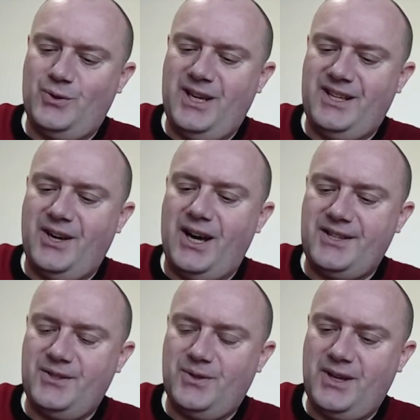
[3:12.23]
guy
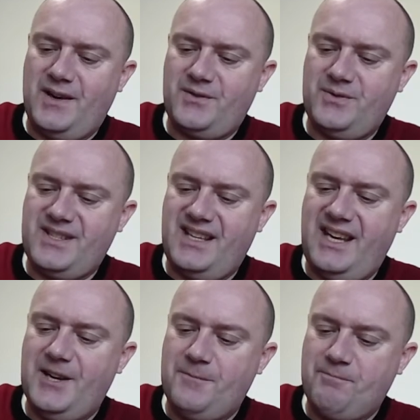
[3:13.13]
to look after his
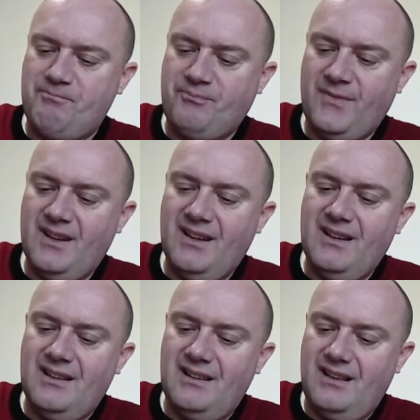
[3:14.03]
gear.
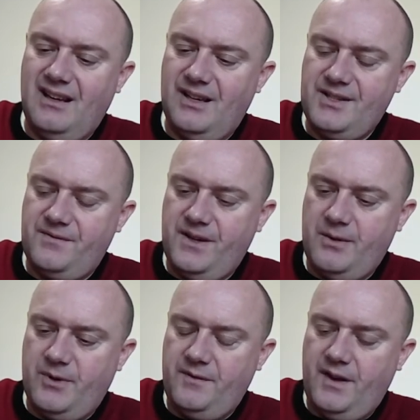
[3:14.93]
He's a friend of
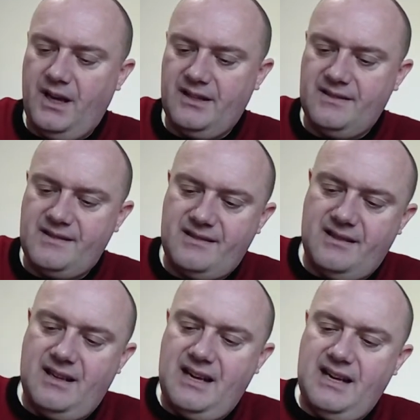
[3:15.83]
my father's,
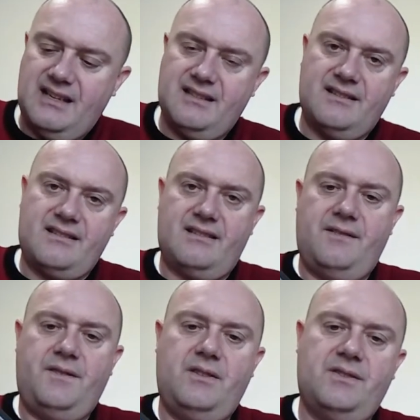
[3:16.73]
and
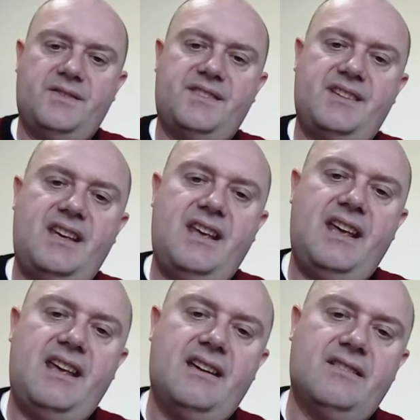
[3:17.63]
if you can see
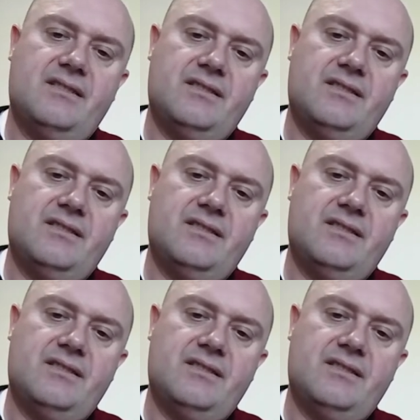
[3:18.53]
here,